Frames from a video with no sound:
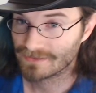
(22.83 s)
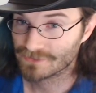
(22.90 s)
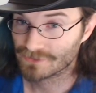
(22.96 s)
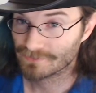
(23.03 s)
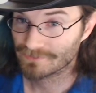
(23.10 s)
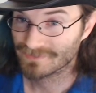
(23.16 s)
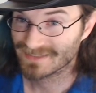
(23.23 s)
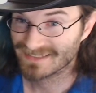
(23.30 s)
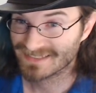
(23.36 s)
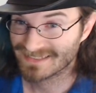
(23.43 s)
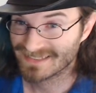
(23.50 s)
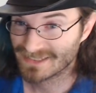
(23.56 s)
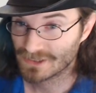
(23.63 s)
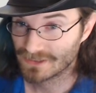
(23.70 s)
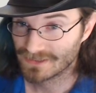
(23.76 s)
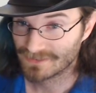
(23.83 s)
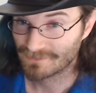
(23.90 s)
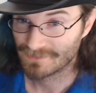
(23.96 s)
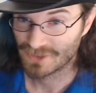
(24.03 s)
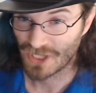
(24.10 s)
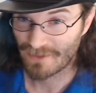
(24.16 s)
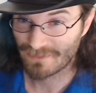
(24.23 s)
some some
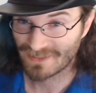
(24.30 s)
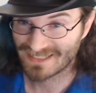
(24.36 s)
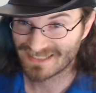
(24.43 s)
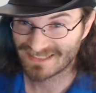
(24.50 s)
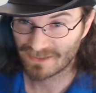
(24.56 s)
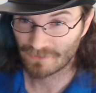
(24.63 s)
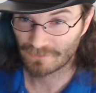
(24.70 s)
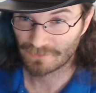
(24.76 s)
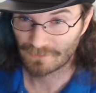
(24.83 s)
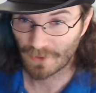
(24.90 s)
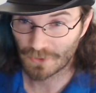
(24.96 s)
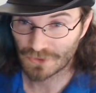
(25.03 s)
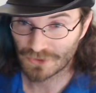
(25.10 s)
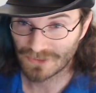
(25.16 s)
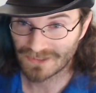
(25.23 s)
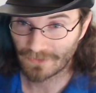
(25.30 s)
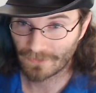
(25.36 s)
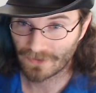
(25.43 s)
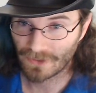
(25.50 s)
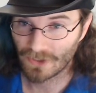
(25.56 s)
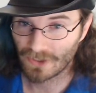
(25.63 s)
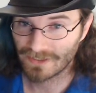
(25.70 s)
shameless self-promotion
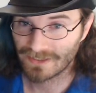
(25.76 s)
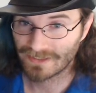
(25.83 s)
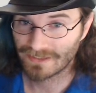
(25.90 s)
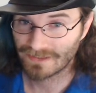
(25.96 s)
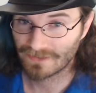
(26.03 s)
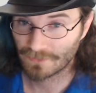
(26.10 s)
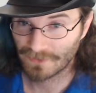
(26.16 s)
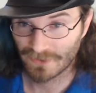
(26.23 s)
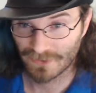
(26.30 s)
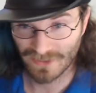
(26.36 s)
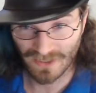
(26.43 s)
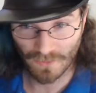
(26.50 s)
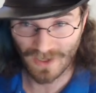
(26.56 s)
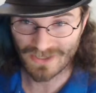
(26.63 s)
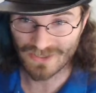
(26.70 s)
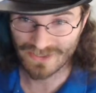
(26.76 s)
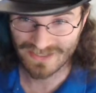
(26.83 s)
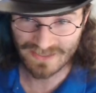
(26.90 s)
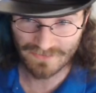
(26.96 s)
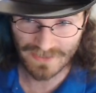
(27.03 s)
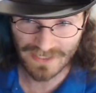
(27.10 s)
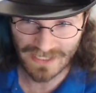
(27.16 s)
going on is when you're done watching
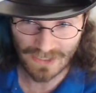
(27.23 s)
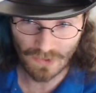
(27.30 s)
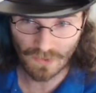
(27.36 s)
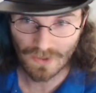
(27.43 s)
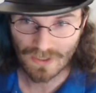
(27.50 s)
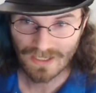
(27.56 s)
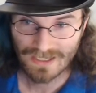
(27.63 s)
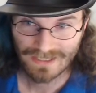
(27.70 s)
this video,